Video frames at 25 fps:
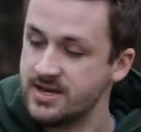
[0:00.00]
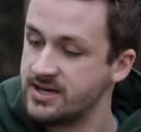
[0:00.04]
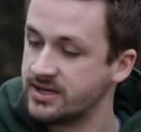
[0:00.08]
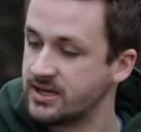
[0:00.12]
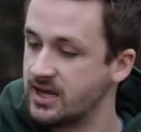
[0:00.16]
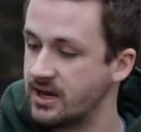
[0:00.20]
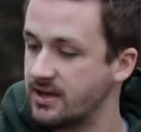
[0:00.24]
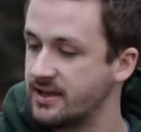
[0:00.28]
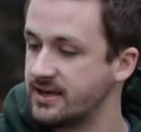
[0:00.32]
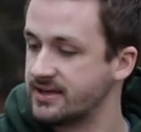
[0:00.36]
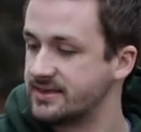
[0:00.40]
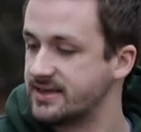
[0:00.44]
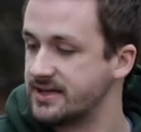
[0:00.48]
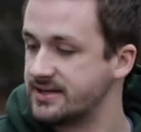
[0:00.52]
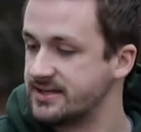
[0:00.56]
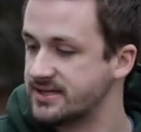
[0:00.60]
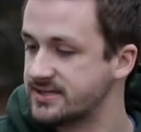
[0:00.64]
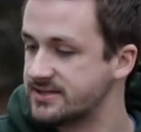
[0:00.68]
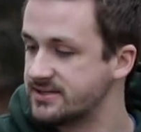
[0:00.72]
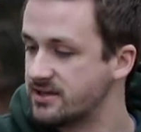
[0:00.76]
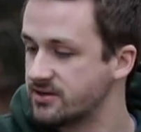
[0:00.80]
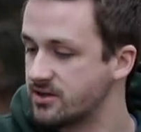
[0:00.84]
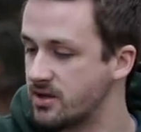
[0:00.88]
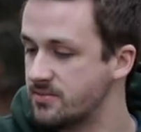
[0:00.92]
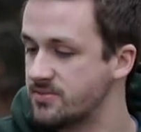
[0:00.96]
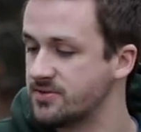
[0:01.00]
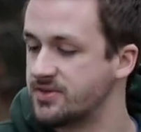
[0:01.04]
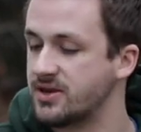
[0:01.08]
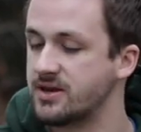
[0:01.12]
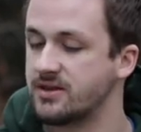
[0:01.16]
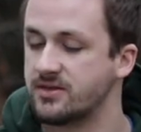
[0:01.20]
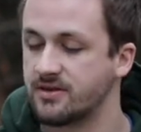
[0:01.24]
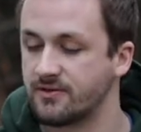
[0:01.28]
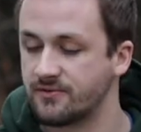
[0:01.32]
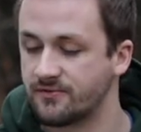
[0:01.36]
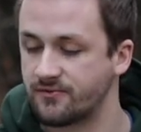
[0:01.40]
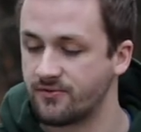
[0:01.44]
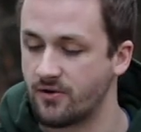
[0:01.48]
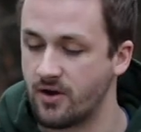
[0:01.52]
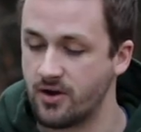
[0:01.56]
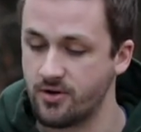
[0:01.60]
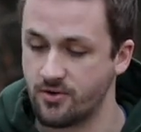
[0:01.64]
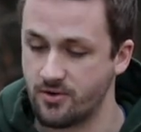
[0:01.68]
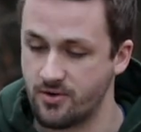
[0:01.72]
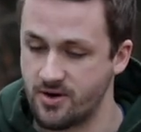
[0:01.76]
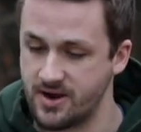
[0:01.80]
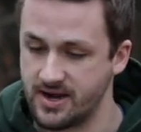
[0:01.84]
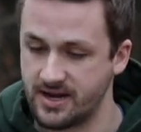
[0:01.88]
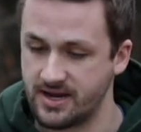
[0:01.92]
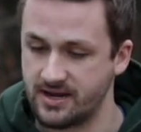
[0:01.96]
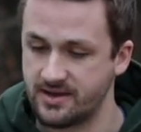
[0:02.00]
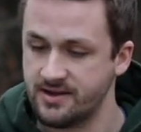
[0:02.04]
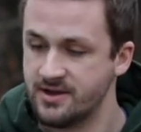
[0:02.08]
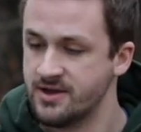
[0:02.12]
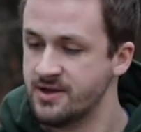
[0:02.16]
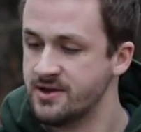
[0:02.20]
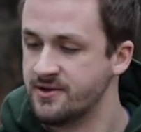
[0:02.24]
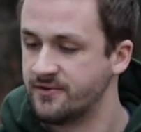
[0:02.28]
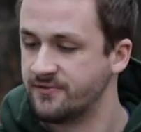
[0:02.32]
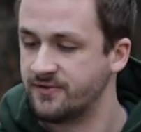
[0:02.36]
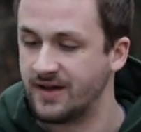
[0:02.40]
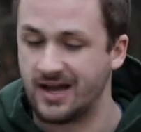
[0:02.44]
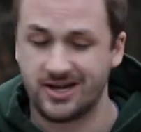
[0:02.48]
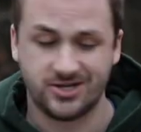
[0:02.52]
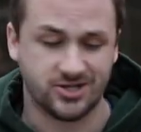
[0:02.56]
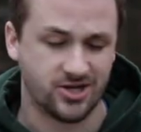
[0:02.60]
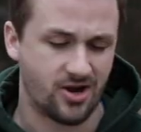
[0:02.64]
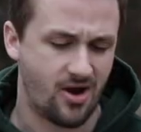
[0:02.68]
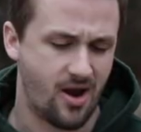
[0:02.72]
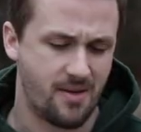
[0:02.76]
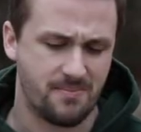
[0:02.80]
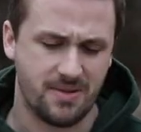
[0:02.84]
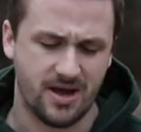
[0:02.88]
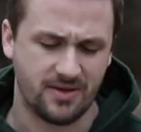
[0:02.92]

Kind of like that. does not come with anything front or any flashlight. I